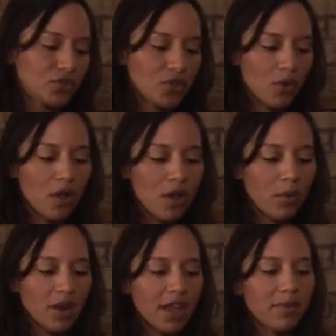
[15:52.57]
So
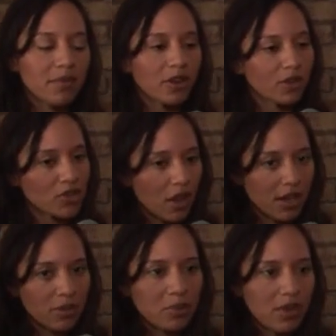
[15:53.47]
when I'm, you know,
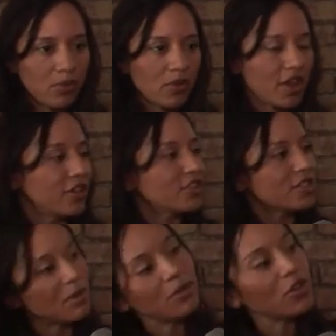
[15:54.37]
talking to people that are
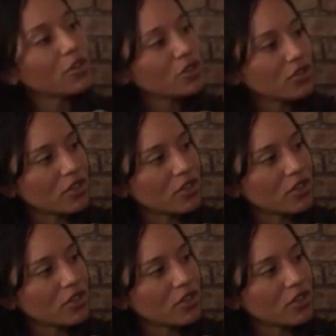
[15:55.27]
just maybe new to,